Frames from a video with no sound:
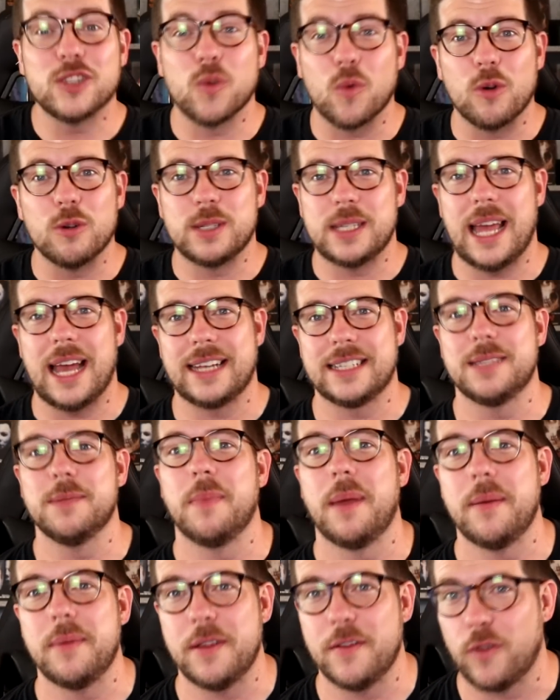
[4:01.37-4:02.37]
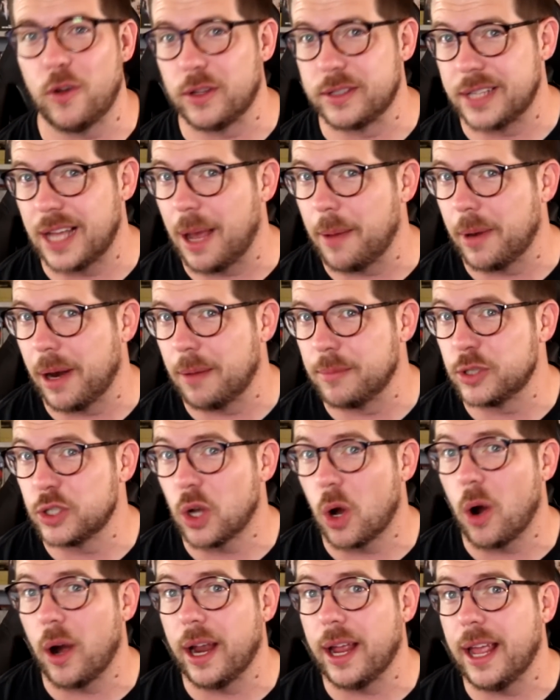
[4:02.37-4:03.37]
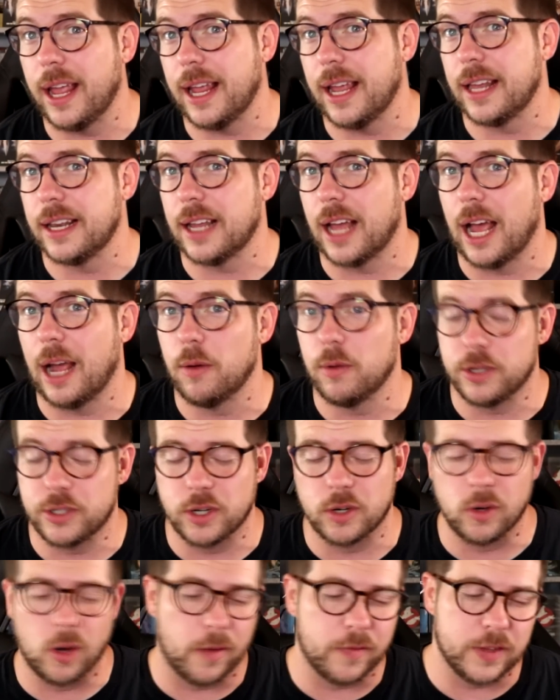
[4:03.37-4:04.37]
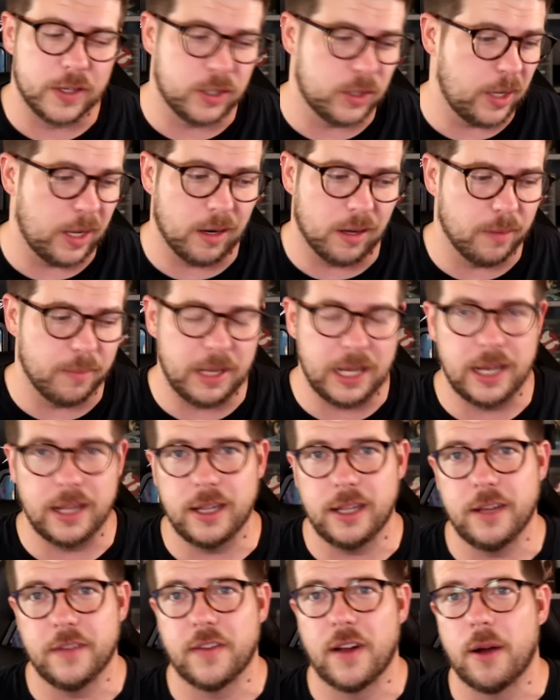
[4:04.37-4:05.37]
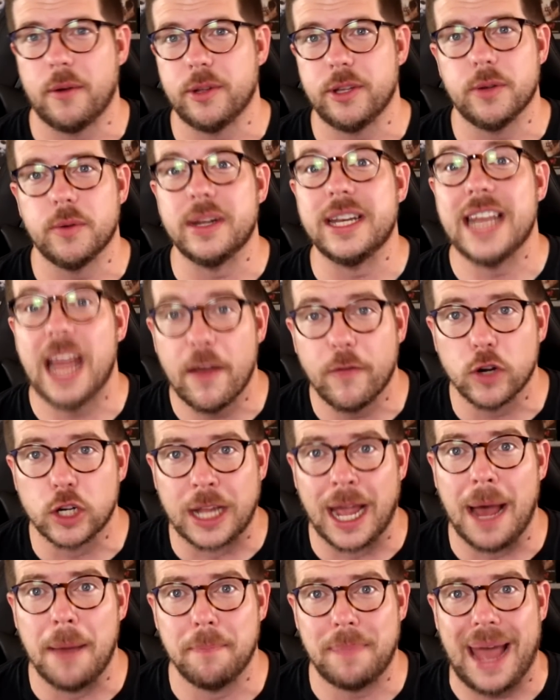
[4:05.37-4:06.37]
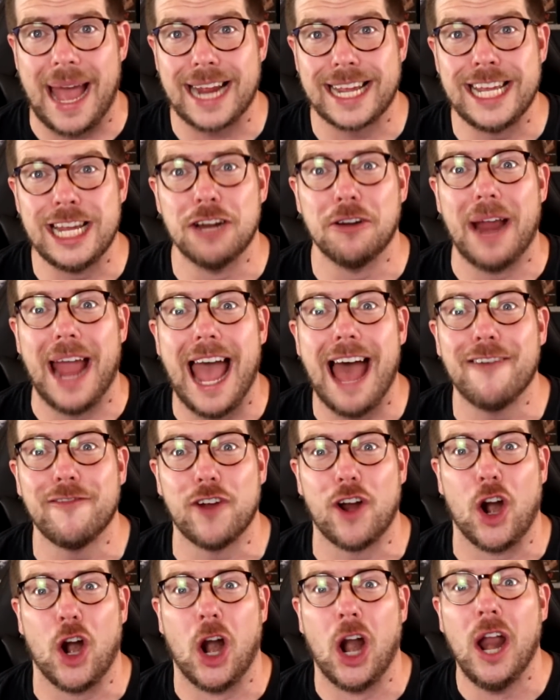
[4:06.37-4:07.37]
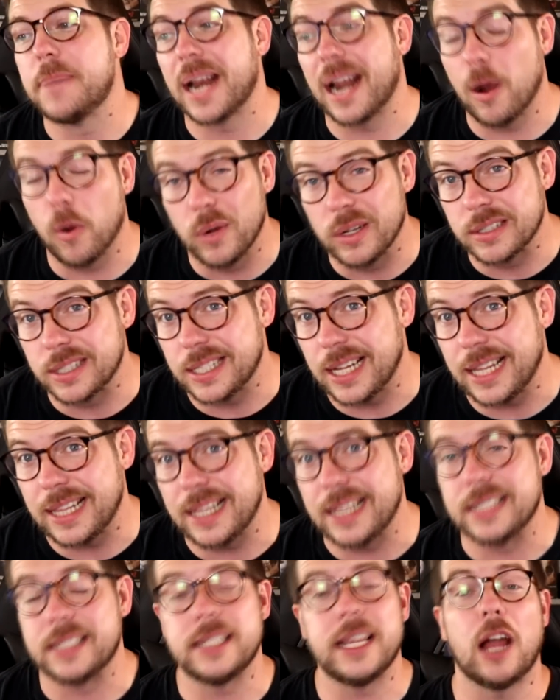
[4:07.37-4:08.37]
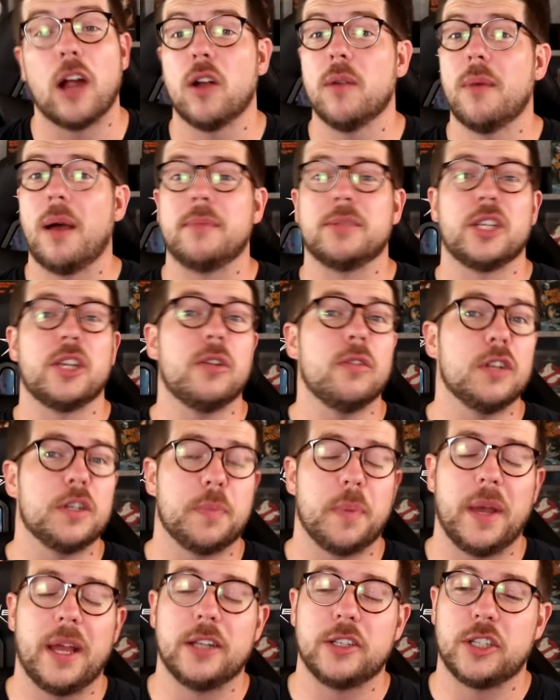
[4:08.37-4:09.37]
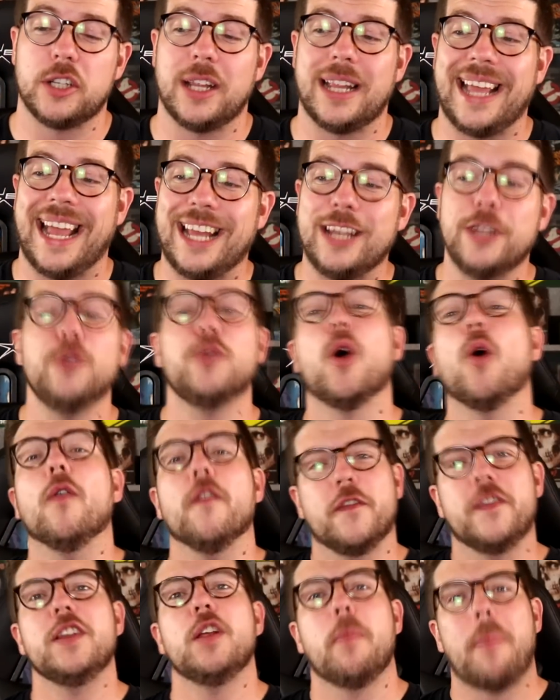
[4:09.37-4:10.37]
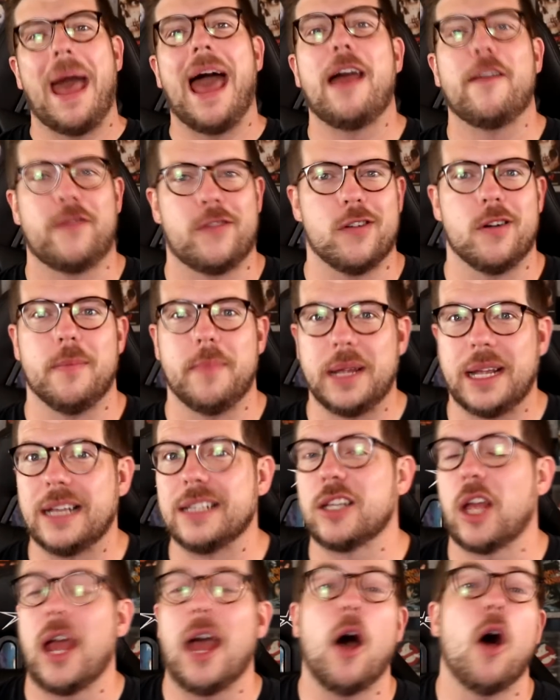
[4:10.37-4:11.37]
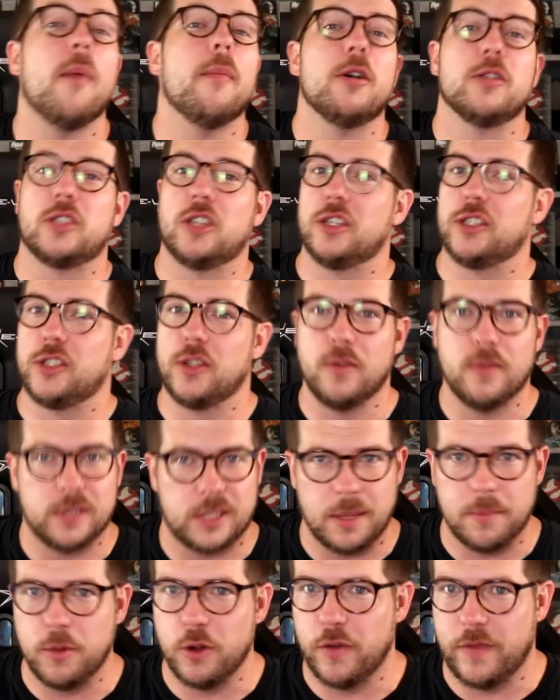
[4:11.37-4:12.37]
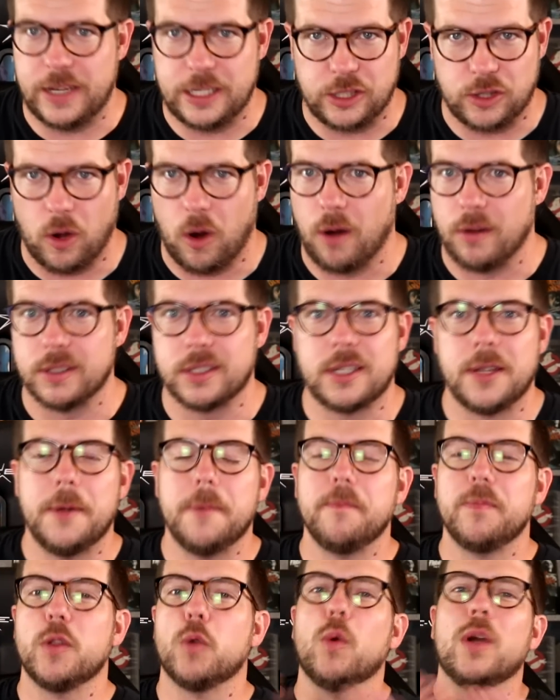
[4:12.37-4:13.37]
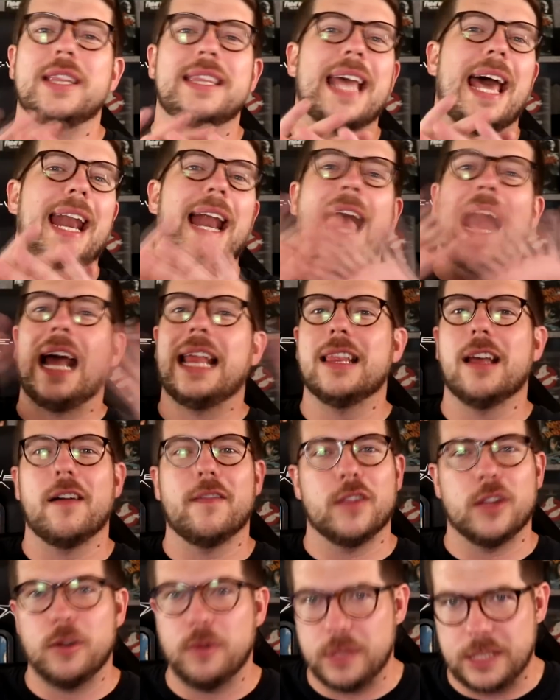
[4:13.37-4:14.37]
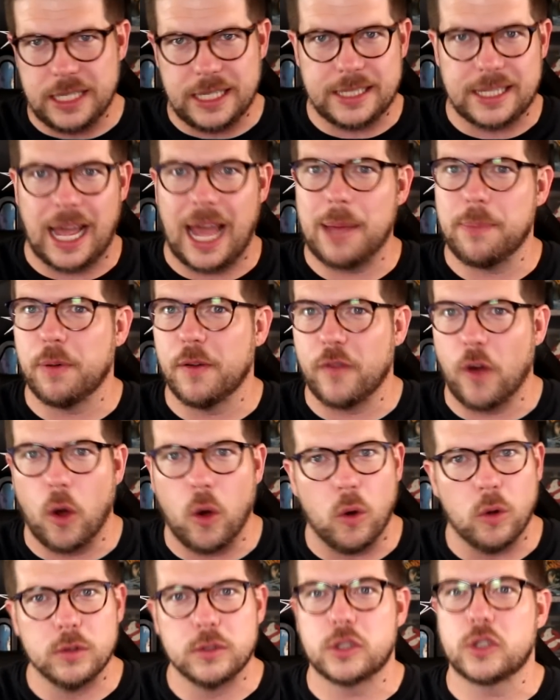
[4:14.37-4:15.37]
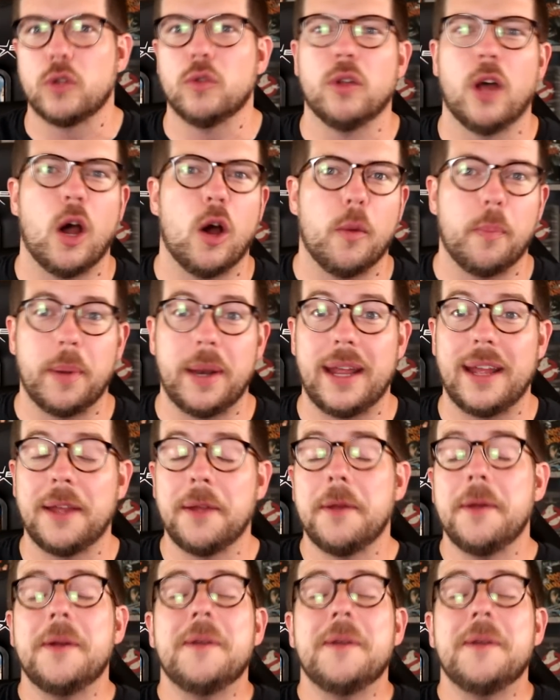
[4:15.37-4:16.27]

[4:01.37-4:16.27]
the worst accent maybe of all time, and I'm sorry, and I would turn off this channel immediately if I were you and never come back here ever! But I will say this, yeah, her mom's a huge bitch. And you don't feel bad for her, because almost as soon as the movie starts, with that I Love Lucy type of old school opening,